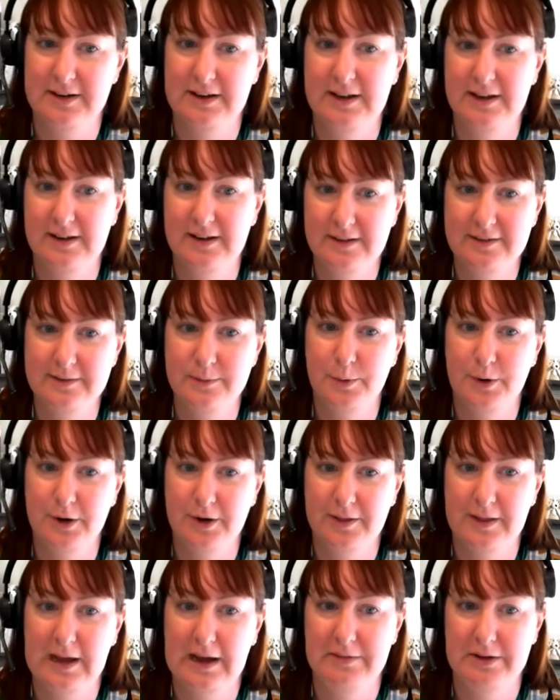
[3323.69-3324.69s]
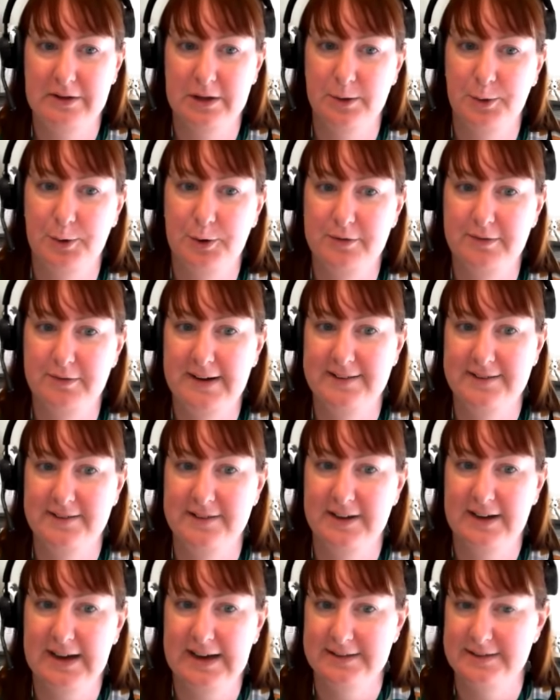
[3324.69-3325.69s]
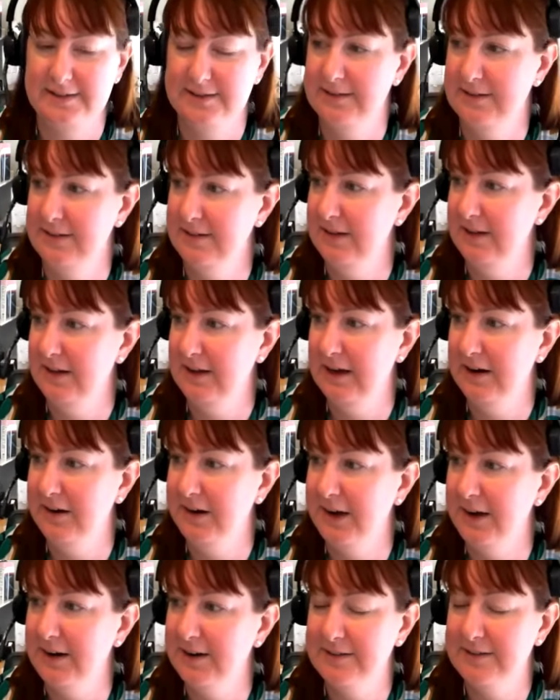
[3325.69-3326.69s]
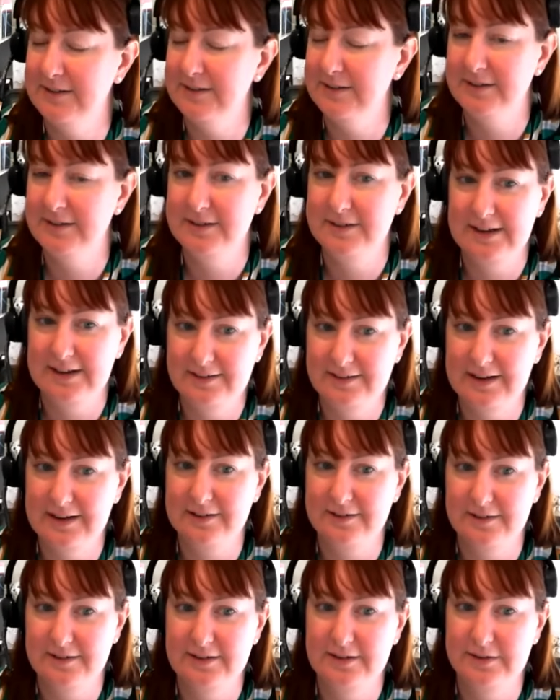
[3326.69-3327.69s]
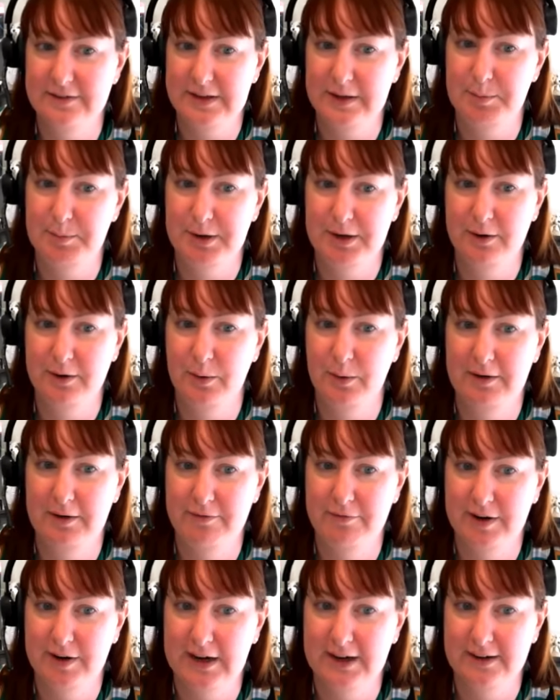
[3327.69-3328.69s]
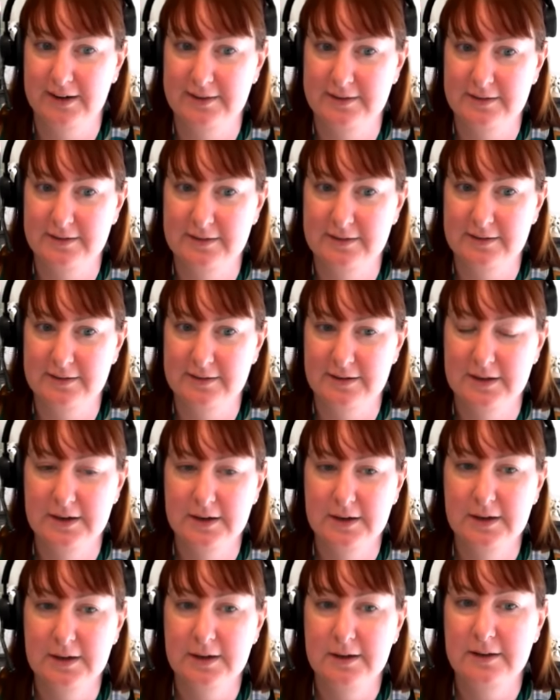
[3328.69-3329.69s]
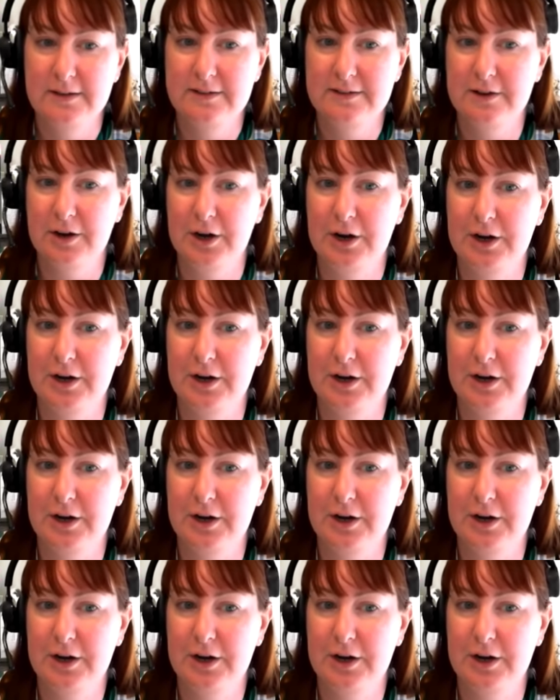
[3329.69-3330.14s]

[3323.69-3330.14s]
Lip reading: it is worth having a look at recent cases in the area because it is actually developing quite fast. So